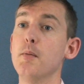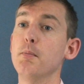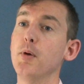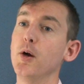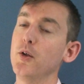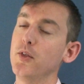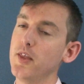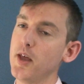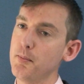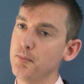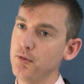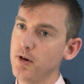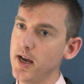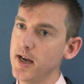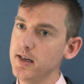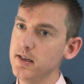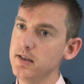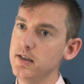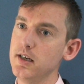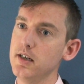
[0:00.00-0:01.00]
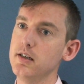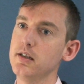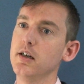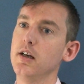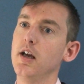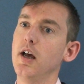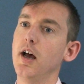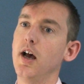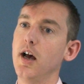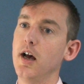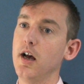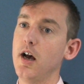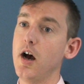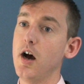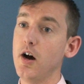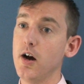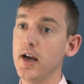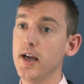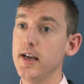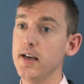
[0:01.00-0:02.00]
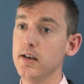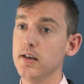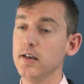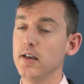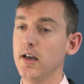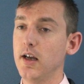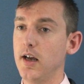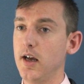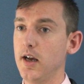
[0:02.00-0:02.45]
both their branded, high